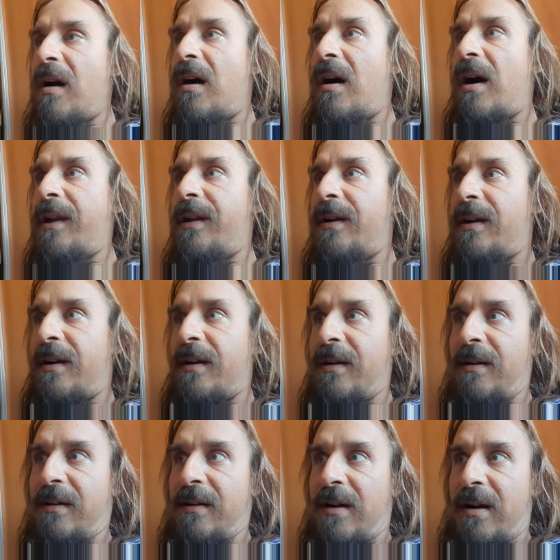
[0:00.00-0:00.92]
other
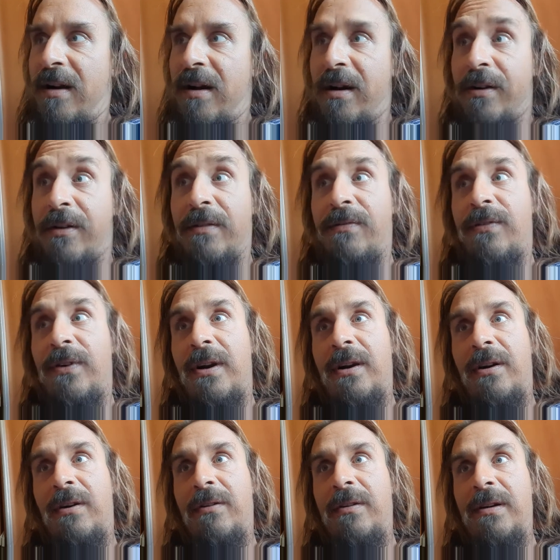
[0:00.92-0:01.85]
are to
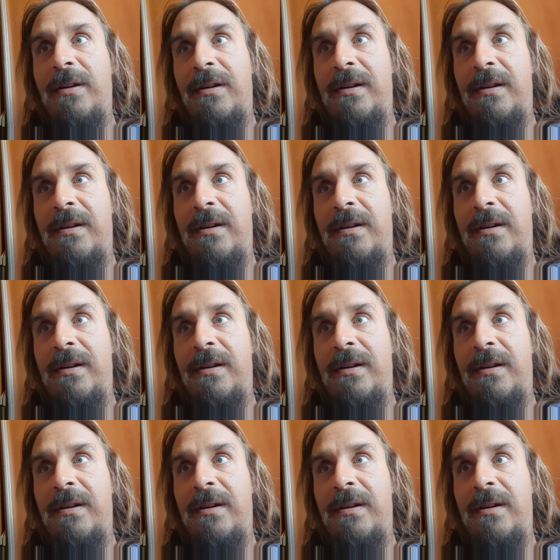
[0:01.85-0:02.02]
follow